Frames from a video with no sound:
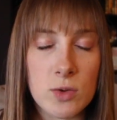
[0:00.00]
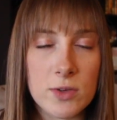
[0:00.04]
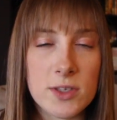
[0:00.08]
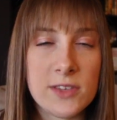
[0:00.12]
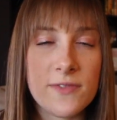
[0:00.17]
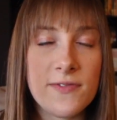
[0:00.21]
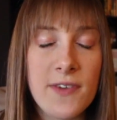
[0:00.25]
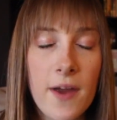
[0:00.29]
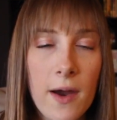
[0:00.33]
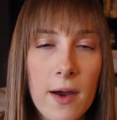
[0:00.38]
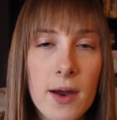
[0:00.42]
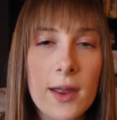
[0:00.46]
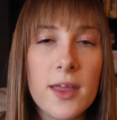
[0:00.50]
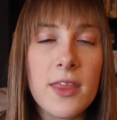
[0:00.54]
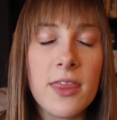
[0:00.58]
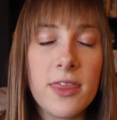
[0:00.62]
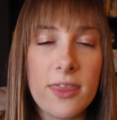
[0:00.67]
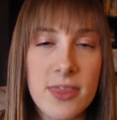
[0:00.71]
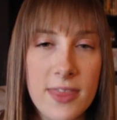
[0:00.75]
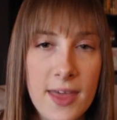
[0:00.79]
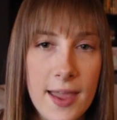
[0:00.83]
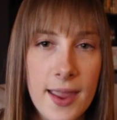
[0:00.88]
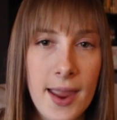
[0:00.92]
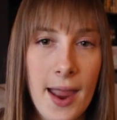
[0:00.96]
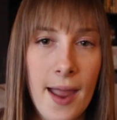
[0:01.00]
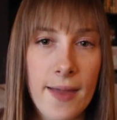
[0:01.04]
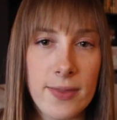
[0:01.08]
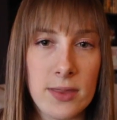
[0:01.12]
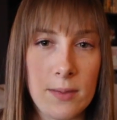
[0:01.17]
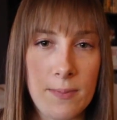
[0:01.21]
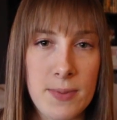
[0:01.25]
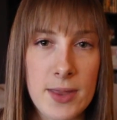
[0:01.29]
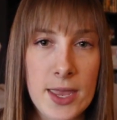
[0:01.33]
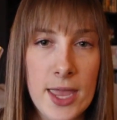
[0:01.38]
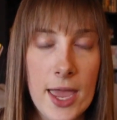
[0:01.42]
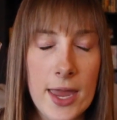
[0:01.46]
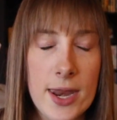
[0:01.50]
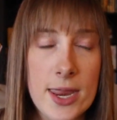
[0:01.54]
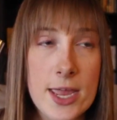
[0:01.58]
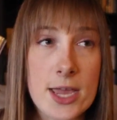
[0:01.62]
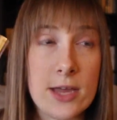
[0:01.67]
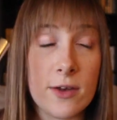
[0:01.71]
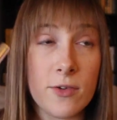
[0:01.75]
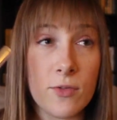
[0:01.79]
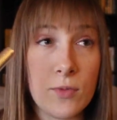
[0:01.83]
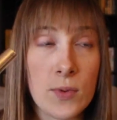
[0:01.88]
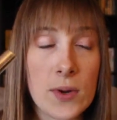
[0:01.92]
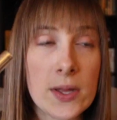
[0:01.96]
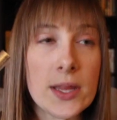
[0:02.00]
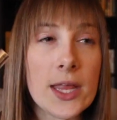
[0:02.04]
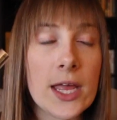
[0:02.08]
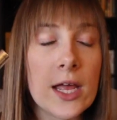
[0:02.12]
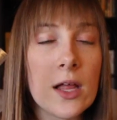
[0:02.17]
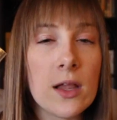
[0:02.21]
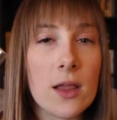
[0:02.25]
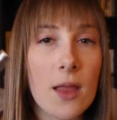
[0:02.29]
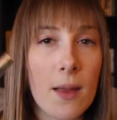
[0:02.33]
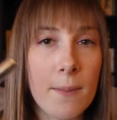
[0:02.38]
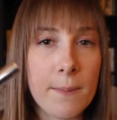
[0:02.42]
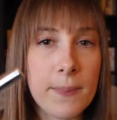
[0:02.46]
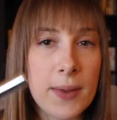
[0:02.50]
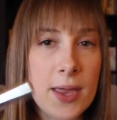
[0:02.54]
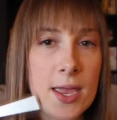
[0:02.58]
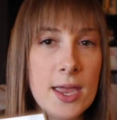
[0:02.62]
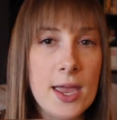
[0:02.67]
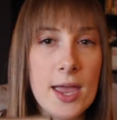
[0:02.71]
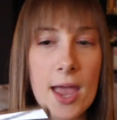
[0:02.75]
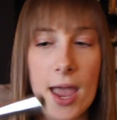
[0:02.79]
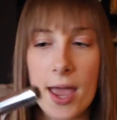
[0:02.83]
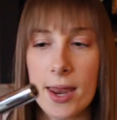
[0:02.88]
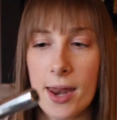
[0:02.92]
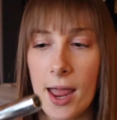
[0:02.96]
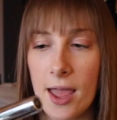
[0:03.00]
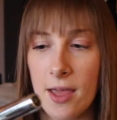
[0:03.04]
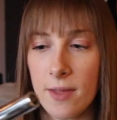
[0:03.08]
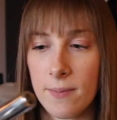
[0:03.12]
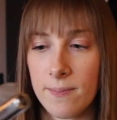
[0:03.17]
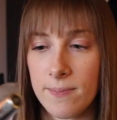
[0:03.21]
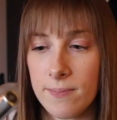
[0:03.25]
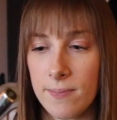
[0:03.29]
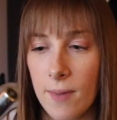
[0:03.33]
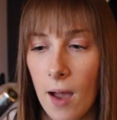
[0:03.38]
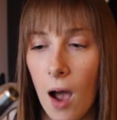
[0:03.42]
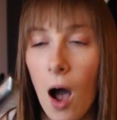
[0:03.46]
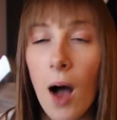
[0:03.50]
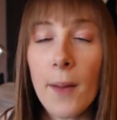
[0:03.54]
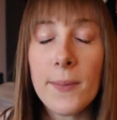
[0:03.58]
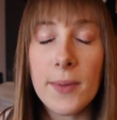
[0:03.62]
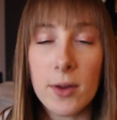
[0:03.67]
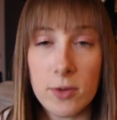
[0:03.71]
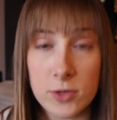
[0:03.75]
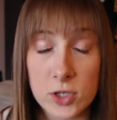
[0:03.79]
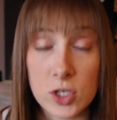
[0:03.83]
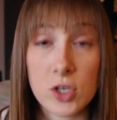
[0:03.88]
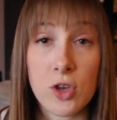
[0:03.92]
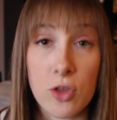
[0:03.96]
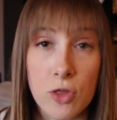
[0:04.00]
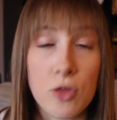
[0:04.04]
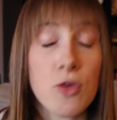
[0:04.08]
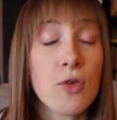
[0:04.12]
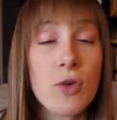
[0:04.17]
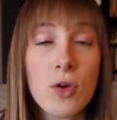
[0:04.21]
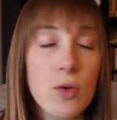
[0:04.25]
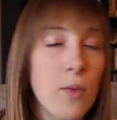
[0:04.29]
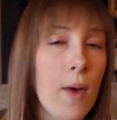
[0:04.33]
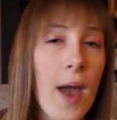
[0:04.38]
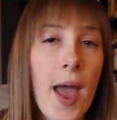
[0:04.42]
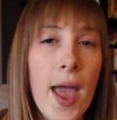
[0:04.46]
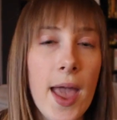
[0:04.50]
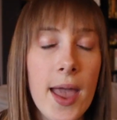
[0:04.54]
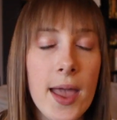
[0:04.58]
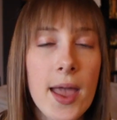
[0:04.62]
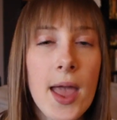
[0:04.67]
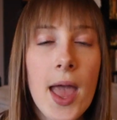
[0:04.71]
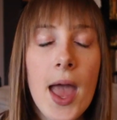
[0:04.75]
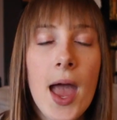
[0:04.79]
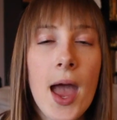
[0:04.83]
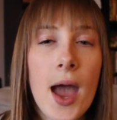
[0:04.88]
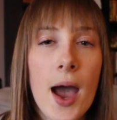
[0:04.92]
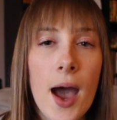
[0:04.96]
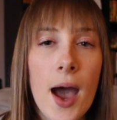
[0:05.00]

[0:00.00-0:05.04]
It was very thick at the beginning and really clumpy, and I almost threw it away